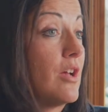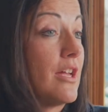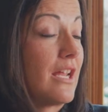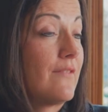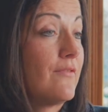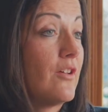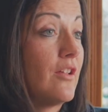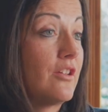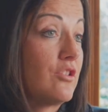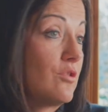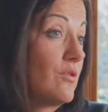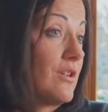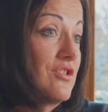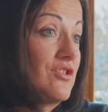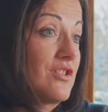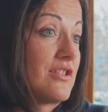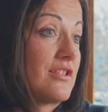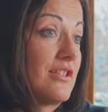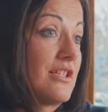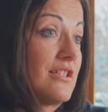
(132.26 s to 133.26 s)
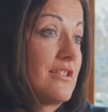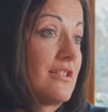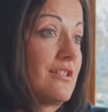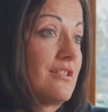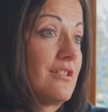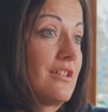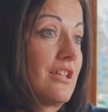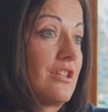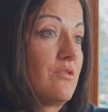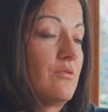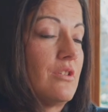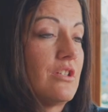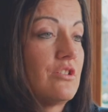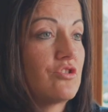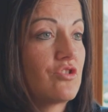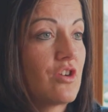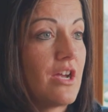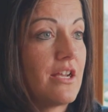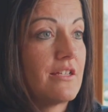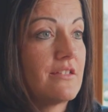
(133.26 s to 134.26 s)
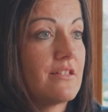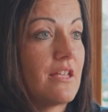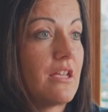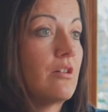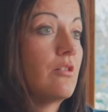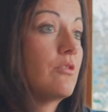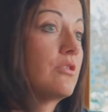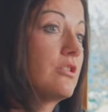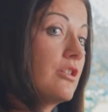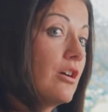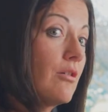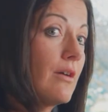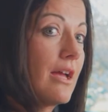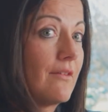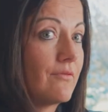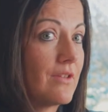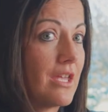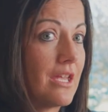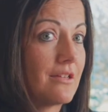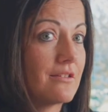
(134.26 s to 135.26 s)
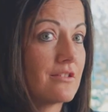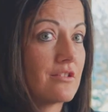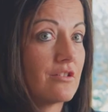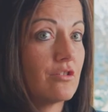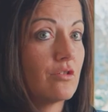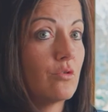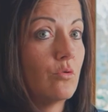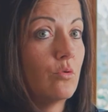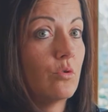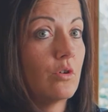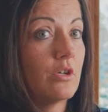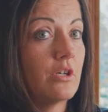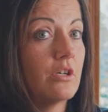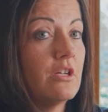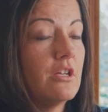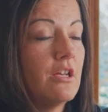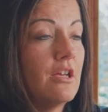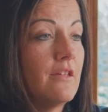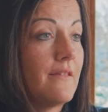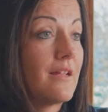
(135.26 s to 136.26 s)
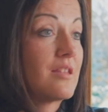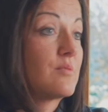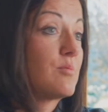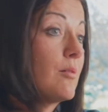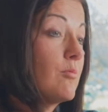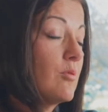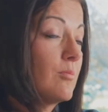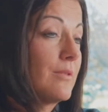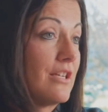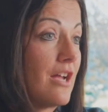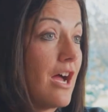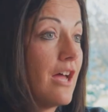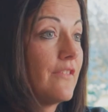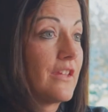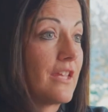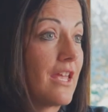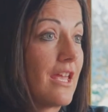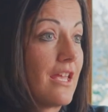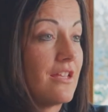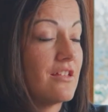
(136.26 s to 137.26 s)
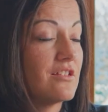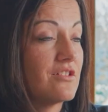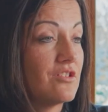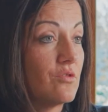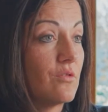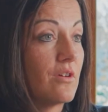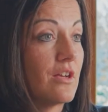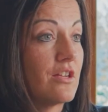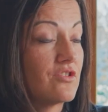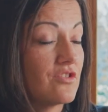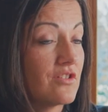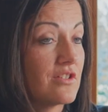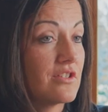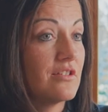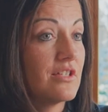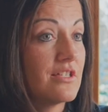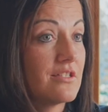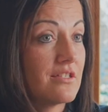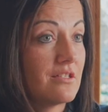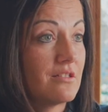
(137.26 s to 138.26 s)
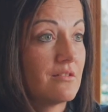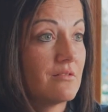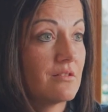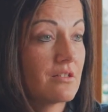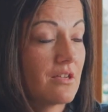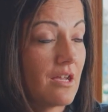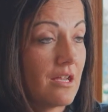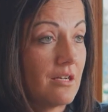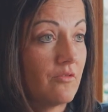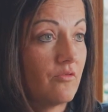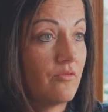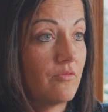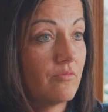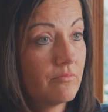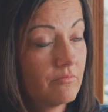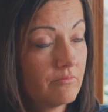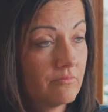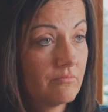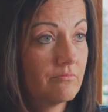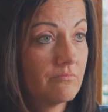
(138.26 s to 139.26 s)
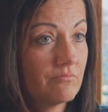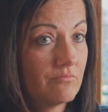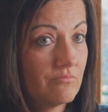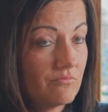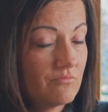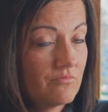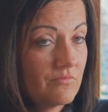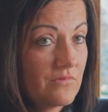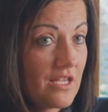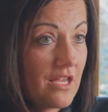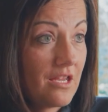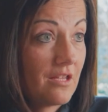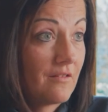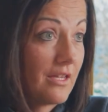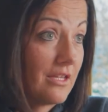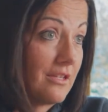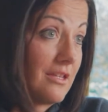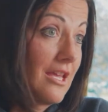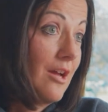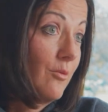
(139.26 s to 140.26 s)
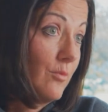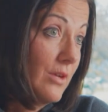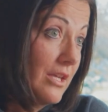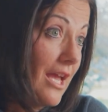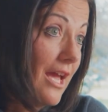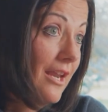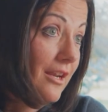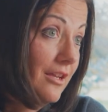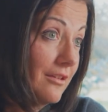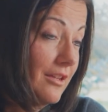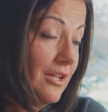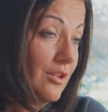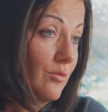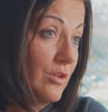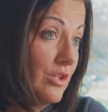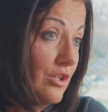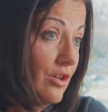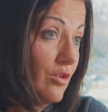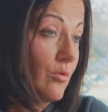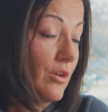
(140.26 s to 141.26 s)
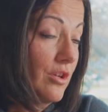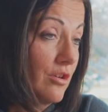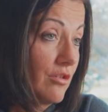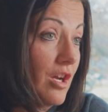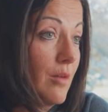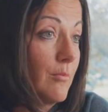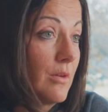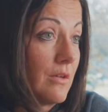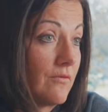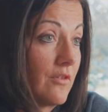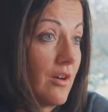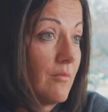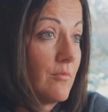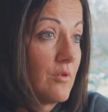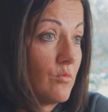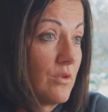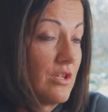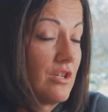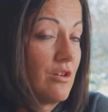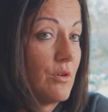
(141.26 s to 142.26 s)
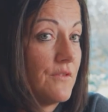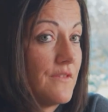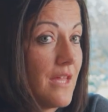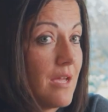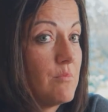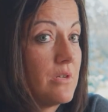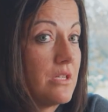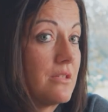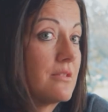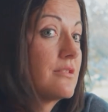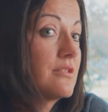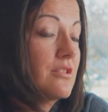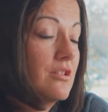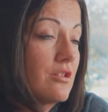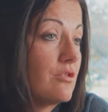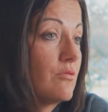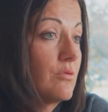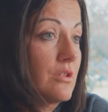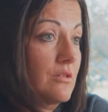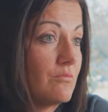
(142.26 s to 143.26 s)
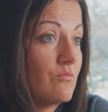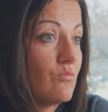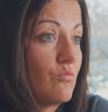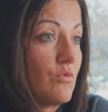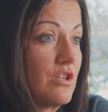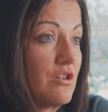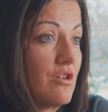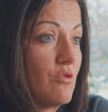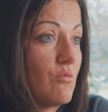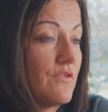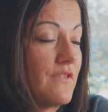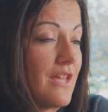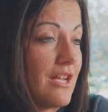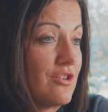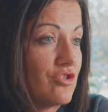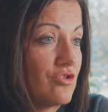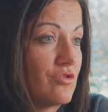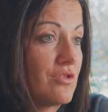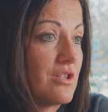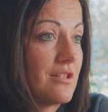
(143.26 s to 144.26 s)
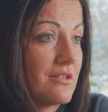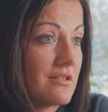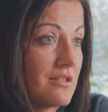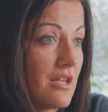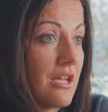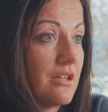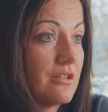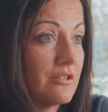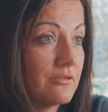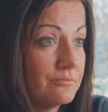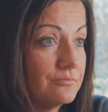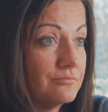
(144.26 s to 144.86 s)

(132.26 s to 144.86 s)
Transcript: And I felt like you guys just listened. Like you didn't try to say, oh, you don't have cancer, or that's probably not the case. You guys just listened, kind of saying like, yeah, we get it. Like we know where you're coming from and we know what that means to you and we know what that journey is like.